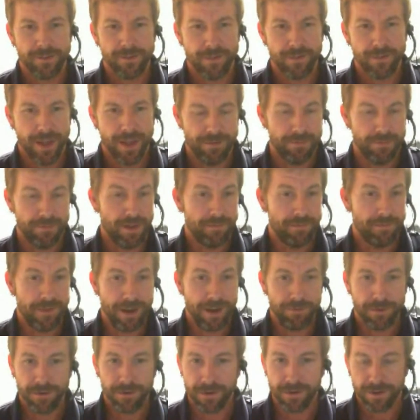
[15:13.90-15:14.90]
have
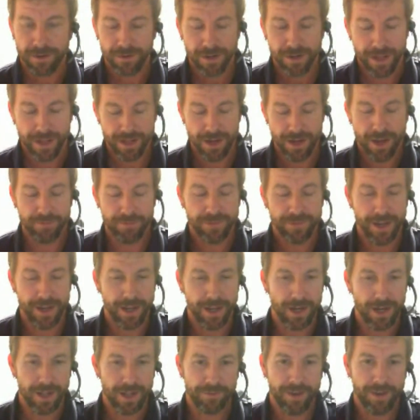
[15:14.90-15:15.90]
never I, have taken
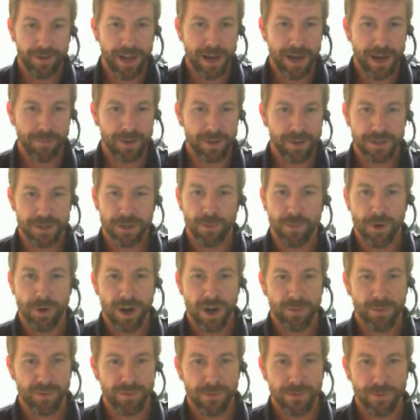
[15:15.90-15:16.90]
a lot of cameras underwater
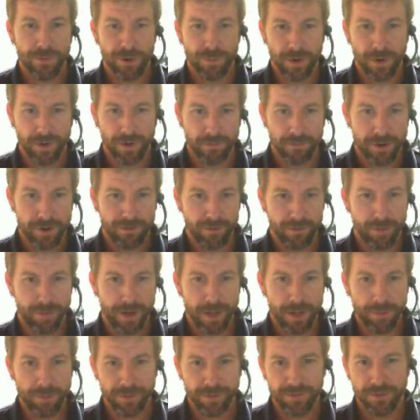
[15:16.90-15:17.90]
before, but I've never been
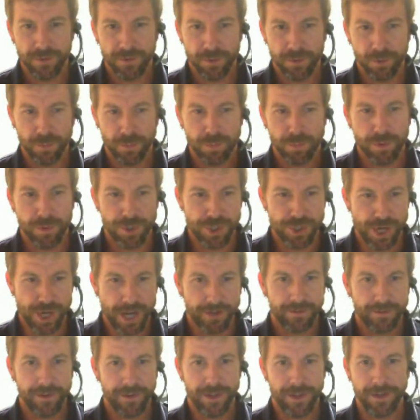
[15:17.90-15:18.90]
able to
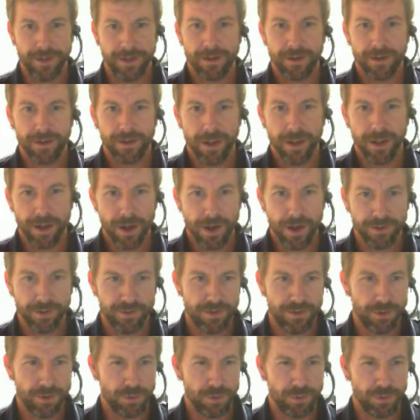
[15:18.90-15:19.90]
project it
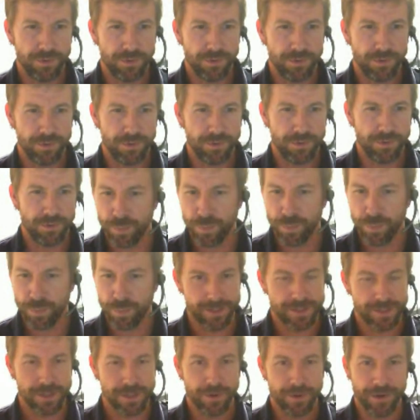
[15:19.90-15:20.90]
onto big
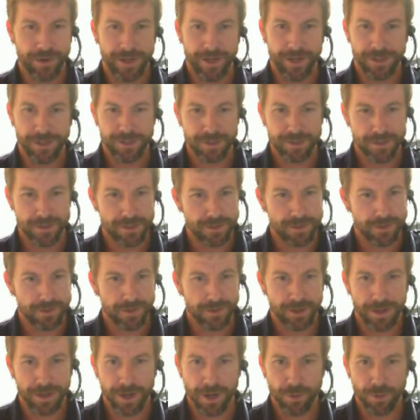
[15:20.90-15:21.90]
screens.
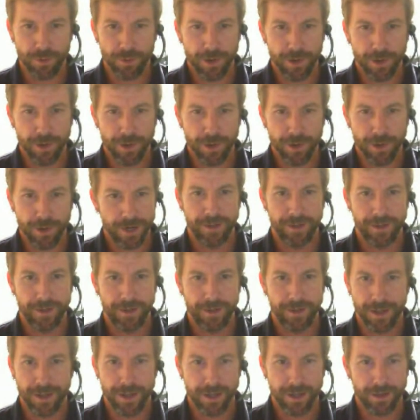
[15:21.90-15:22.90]
You know, right at the
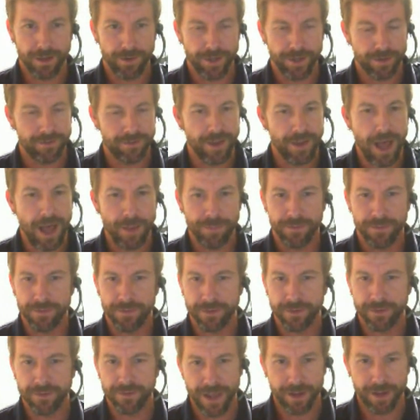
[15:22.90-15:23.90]
uh, right at the top of the
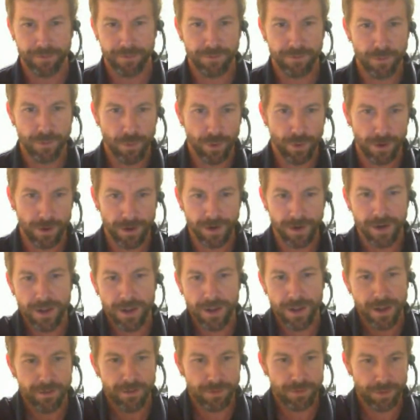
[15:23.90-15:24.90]
tank for
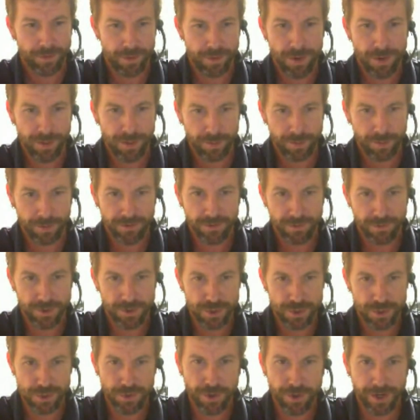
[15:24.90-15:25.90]
for the public to
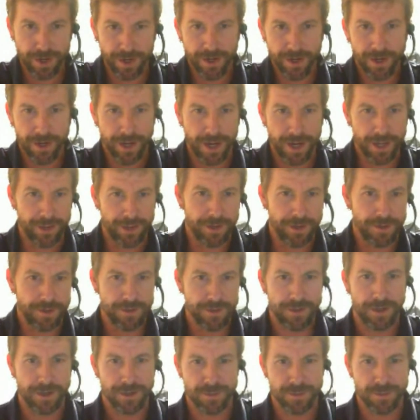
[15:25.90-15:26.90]
enjoy. Yeah, there's
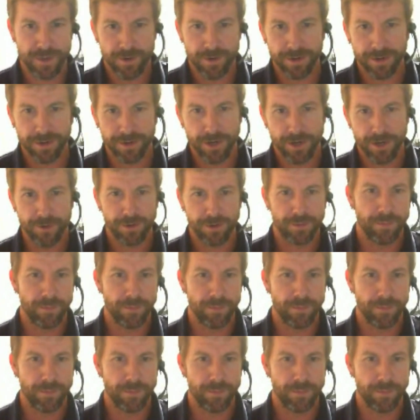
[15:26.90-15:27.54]
there's me right there's there. There's some